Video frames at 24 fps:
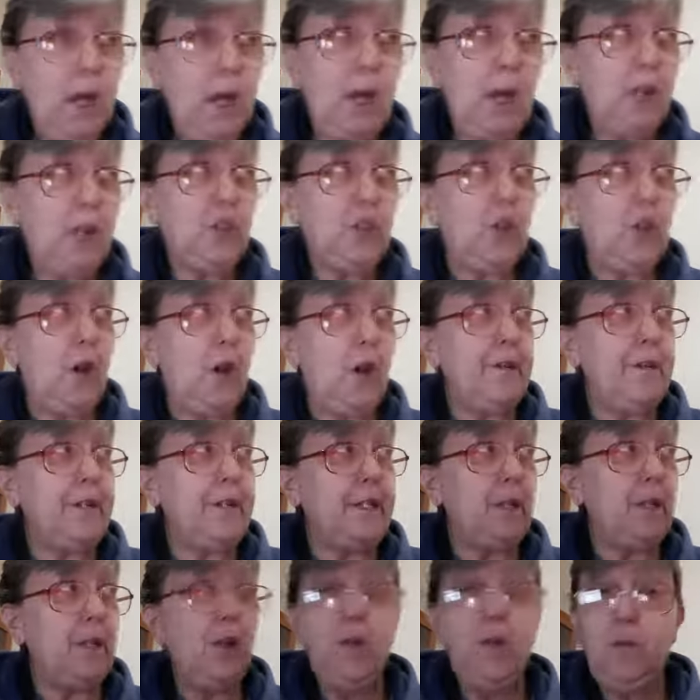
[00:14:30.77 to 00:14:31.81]
And
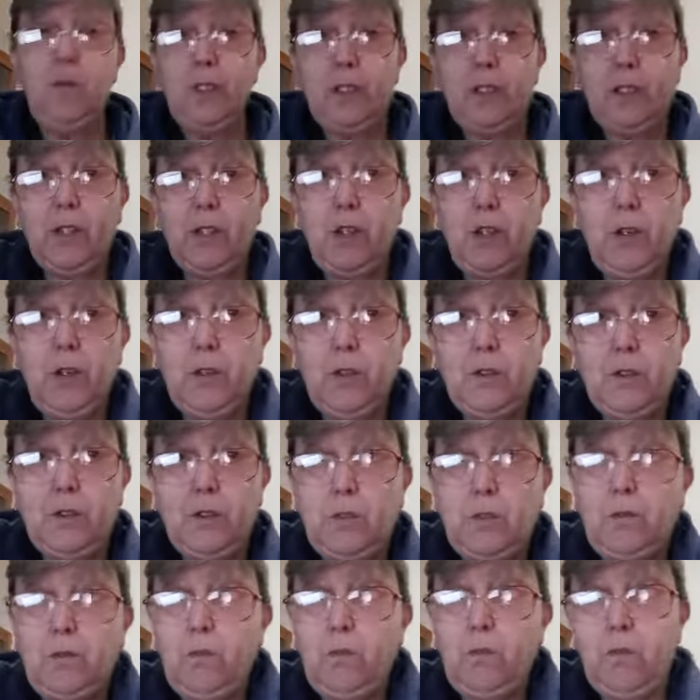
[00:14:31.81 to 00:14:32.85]
Jody, who's
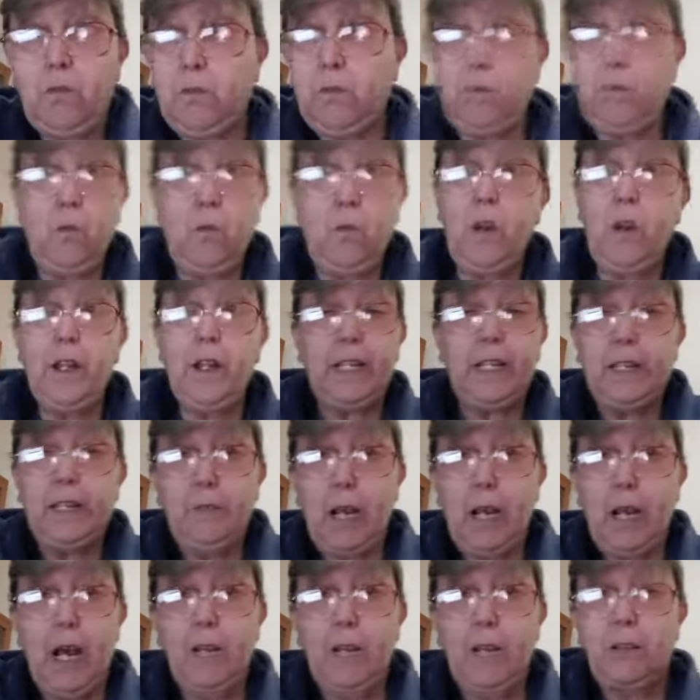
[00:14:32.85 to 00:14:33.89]
working
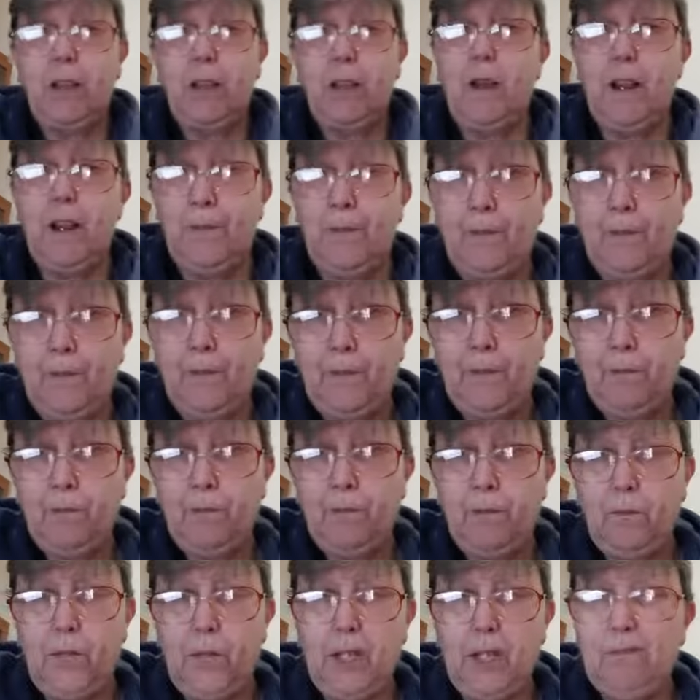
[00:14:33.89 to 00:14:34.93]
part-time,
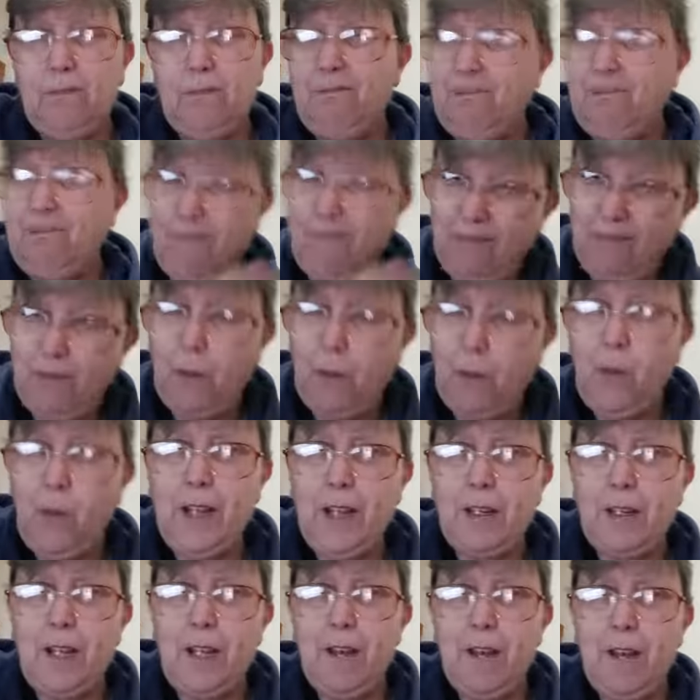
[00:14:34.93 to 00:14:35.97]
but
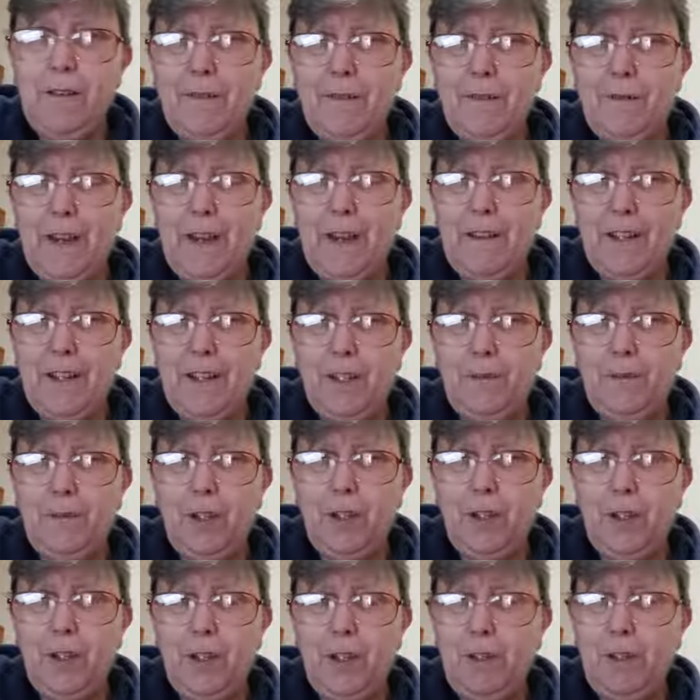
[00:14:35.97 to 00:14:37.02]
when a current affair
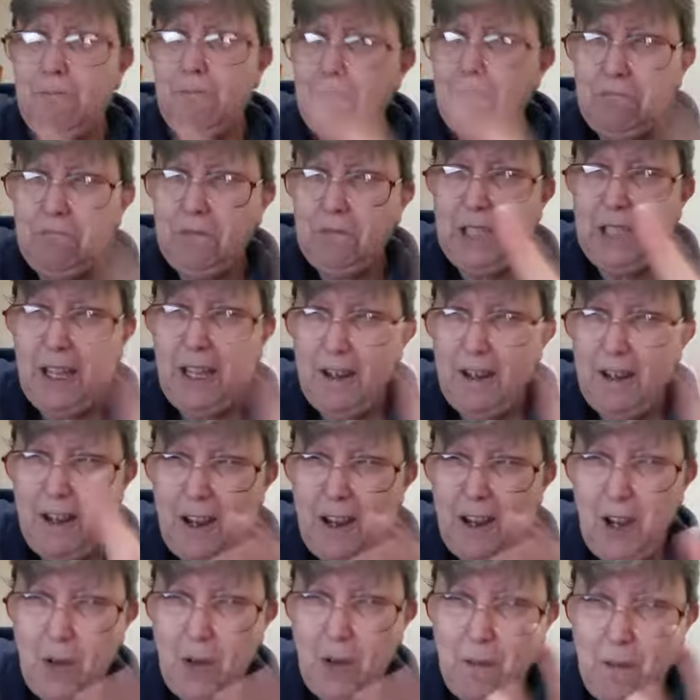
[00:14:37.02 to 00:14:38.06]
interviewed her, they
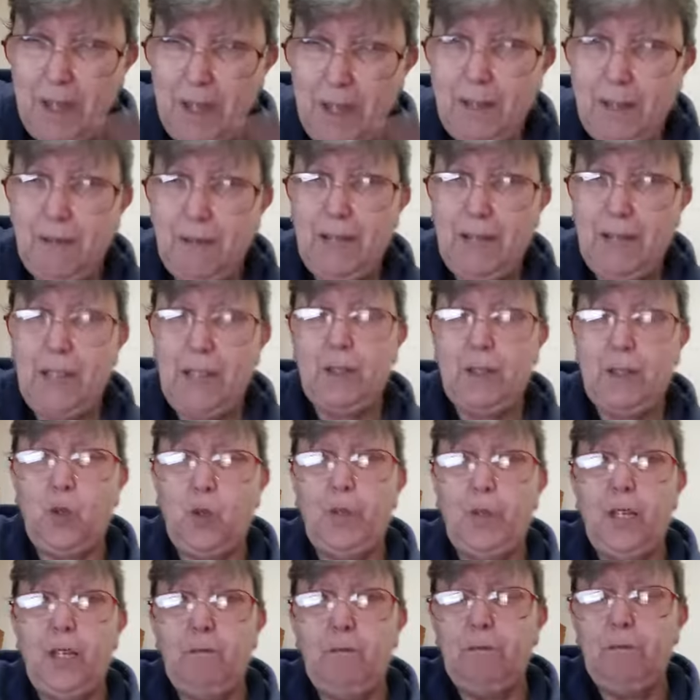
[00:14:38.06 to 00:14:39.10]
omitted that little
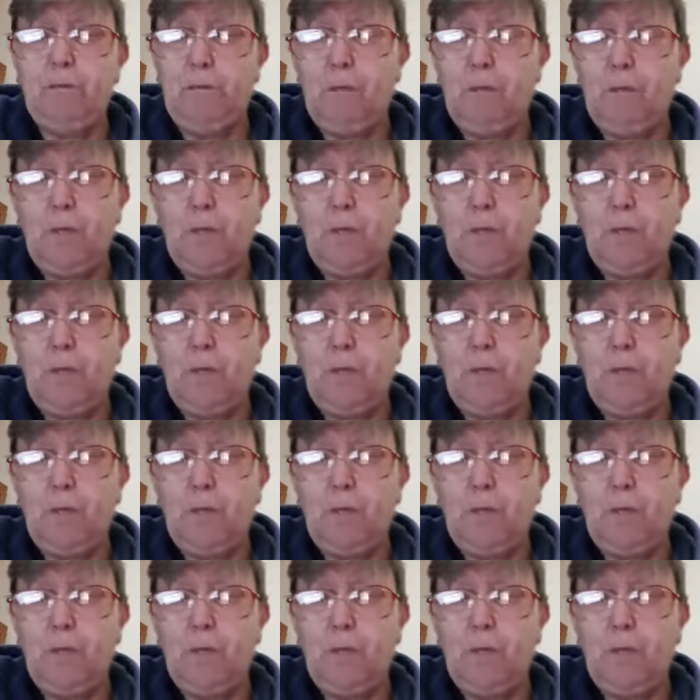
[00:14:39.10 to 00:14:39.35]
bit.